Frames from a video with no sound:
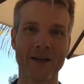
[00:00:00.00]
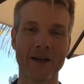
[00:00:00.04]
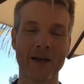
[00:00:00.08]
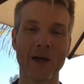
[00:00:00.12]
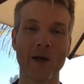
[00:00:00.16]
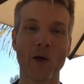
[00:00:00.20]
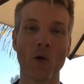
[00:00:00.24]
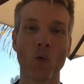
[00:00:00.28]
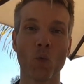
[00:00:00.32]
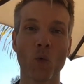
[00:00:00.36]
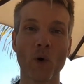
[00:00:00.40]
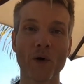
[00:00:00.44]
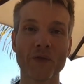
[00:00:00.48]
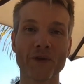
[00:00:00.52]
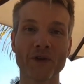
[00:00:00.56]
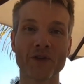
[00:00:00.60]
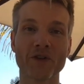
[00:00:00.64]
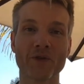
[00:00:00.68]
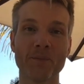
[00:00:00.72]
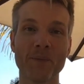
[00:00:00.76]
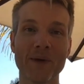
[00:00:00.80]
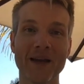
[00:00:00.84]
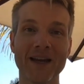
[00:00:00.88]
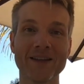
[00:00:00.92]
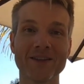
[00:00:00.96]
What this
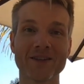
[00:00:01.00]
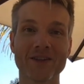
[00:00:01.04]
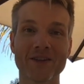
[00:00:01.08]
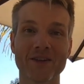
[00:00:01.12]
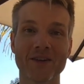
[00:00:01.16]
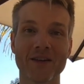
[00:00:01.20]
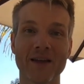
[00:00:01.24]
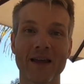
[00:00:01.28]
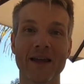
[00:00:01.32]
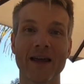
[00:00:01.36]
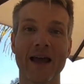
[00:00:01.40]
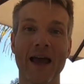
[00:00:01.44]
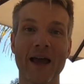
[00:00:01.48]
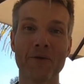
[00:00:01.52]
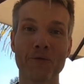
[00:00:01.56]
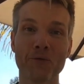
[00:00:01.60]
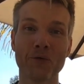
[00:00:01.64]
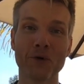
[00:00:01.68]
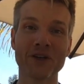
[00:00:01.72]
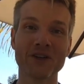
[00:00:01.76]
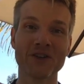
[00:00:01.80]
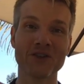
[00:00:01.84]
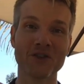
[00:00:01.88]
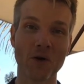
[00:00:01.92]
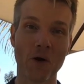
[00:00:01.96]
means is that
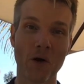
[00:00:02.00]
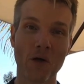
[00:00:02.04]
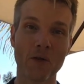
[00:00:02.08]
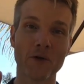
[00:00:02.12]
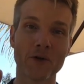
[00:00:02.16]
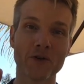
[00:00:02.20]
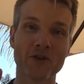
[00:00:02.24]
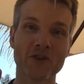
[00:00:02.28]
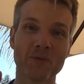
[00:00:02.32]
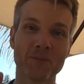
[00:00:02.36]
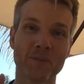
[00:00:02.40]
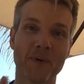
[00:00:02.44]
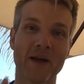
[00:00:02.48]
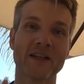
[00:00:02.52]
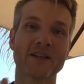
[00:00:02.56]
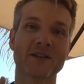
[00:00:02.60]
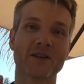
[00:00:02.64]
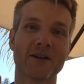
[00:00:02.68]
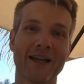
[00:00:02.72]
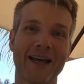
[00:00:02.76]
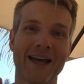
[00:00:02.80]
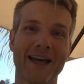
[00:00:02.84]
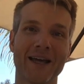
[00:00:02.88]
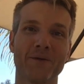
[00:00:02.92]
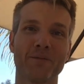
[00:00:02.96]
every dollar spent
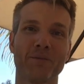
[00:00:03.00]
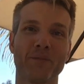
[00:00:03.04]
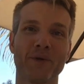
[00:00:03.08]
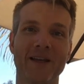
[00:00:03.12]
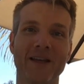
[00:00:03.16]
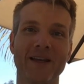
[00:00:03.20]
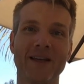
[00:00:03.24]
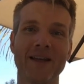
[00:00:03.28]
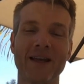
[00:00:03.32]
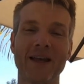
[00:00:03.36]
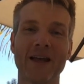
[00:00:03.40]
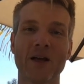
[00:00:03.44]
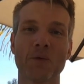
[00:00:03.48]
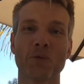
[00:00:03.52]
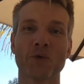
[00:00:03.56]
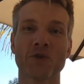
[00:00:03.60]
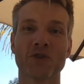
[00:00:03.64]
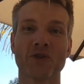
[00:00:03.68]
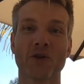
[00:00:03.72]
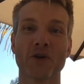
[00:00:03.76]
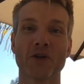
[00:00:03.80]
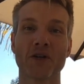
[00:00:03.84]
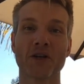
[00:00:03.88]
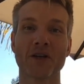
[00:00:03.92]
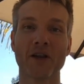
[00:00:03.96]
on ad B
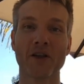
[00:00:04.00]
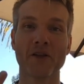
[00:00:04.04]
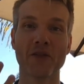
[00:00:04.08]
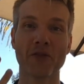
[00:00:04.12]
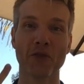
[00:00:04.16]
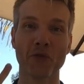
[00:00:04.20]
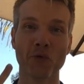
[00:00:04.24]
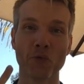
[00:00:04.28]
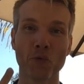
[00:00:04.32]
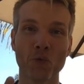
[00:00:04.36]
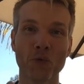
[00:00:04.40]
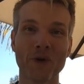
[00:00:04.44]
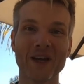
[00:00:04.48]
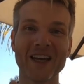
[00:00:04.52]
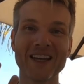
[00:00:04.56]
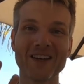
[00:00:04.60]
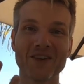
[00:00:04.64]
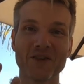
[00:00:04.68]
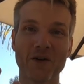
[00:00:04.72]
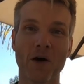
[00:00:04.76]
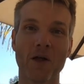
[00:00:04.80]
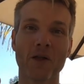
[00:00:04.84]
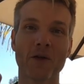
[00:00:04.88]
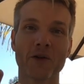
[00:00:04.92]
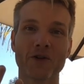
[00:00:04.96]
resulted in
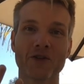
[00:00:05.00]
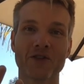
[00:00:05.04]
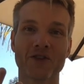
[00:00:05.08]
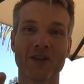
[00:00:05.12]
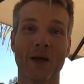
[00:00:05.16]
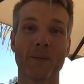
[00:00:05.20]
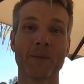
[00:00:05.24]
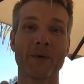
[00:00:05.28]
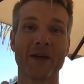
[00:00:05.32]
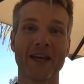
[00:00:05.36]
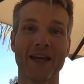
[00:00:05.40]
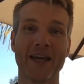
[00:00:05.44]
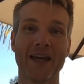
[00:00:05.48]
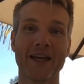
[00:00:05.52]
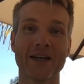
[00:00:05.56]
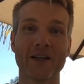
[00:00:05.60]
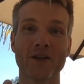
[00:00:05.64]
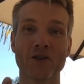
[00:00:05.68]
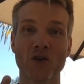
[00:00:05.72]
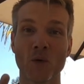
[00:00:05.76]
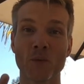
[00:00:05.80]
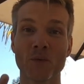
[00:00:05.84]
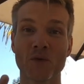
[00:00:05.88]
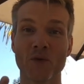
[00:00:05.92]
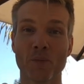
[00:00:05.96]
$3 coming in
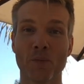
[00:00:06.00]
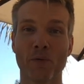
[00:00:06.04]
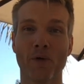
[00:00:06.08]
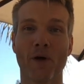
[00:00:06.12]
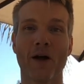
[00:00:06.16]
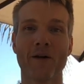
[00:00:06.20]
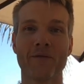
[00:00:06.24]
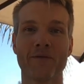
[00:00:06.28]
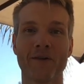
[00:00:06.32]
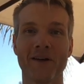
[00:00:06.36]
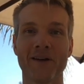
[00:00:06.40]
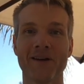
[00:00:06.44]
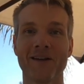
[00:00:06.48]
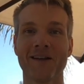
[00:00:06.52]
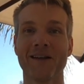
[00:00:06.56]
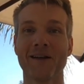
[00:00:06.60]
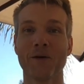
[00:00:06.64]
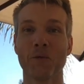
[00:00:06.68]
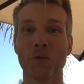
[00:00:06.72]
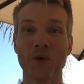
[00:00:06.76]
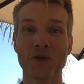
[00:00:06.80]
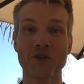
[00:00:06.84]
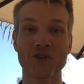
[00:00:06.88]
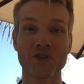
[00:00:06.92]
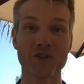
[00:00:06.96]
terms of profit,
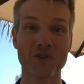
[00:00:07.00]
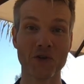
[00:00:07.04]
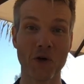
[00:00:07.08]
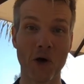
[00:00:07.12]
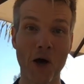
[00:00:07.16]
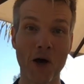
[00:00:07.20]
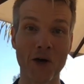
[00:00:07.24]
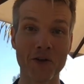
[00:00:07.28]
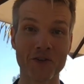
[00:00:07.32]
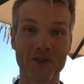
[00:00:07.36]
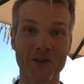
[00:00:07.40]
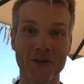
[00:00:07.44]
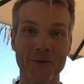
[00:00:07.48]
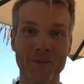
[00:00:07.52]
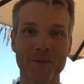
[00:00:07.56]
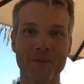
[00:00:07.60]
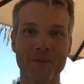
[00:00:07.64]
which is awesome.